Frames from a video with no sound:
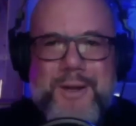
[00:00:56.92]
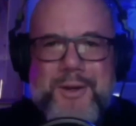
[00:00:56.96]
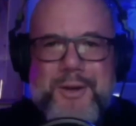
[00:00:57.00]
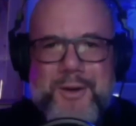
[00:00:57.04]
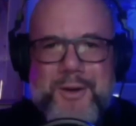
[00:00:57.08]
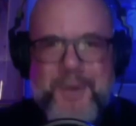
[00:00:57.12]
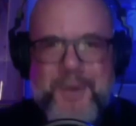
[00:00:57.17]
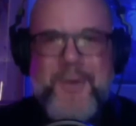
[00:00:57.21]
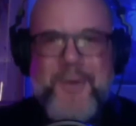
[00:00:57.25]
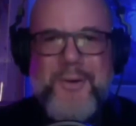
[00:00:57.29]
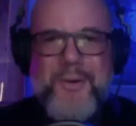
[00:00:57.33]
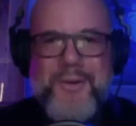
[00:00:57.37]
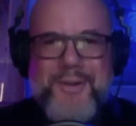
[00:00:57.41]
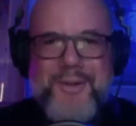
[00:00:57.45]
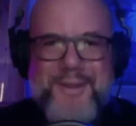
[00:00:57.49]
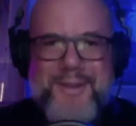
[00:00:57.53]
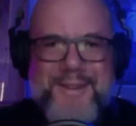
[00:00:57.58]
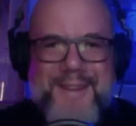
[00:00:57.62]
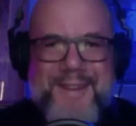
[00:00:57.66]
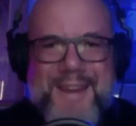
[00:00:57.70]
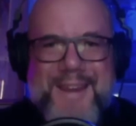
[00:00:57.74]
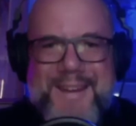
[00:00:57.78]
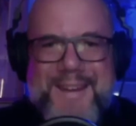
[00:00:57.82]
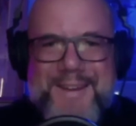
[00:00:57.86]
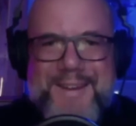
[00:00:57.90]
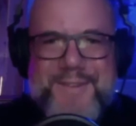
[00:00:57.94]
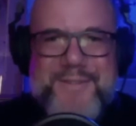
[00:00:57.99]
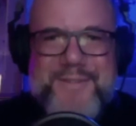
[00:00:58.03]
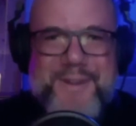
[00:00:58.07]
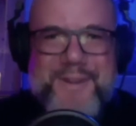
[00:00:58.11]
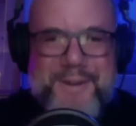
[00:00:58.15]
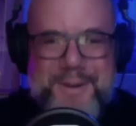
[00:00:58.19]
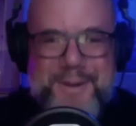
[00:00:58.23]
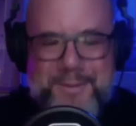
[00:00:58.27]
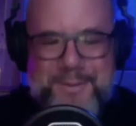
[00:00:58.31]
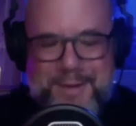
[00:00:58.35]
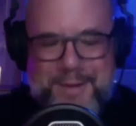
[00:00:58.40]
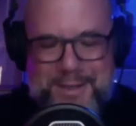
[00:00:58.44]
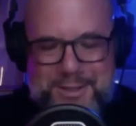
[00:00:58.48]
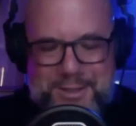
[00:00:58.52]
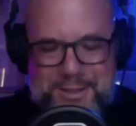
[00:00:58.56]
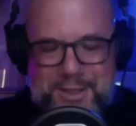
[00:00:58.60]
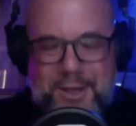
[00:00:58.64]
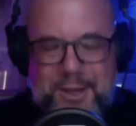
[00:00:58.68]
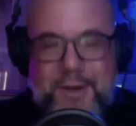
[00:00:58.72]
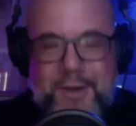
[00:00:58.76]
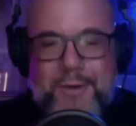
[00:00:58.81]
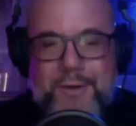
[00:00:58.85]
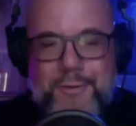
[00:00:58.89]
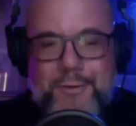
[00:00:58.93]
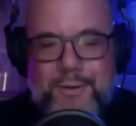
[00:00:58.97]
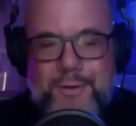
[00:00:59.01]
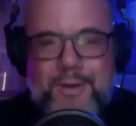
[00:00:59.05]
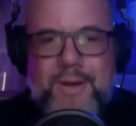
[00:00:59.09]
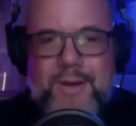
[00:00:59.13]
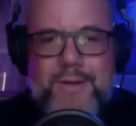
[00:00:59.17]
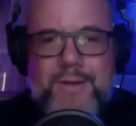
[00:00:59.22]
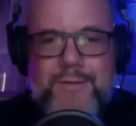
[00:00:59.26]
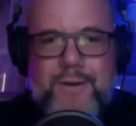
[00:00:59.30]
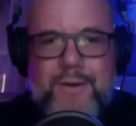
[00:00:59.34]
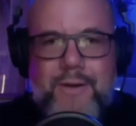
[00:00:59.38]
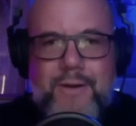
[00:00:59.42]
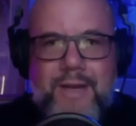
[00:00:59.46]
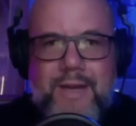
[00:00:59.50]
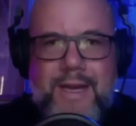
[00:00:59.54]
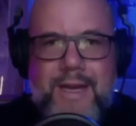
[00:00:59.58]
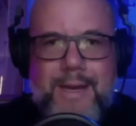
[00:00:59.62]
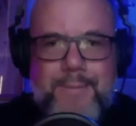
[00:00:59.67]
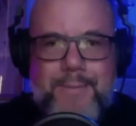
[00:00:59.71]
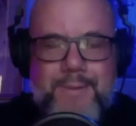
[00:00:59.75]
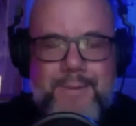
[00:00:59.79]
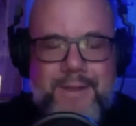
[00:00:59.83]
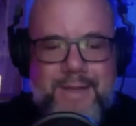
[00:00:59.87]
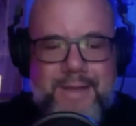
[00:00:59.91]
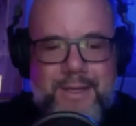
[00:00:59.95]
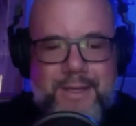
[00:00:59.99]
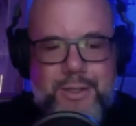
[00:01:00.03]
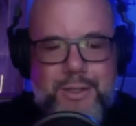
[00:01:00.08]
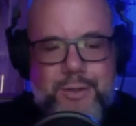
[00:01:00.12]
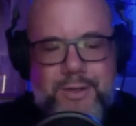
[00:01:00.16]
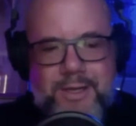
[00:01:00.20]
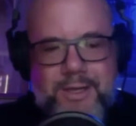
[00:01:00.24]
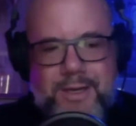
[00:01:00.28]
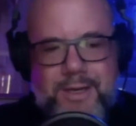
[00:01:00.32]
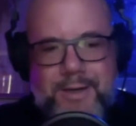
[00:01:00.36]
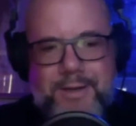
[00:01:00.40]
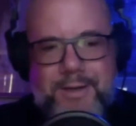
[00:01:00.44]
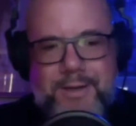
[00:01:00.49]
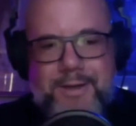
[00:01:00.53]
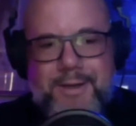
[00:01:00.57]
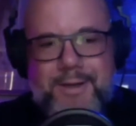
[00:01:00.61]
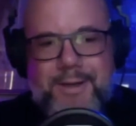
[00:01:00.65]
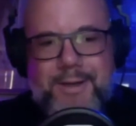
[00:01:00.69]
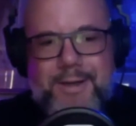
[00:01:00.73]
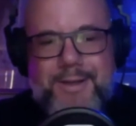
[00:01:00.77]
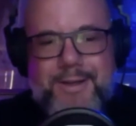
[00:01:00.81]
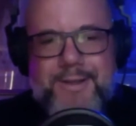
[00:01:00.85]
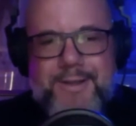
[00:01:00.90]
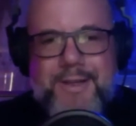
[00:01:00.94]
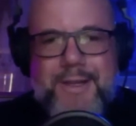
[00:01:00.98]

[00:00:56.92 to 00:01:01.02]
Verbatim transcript: cool. Thank you very much. Very, very happy that you're here. So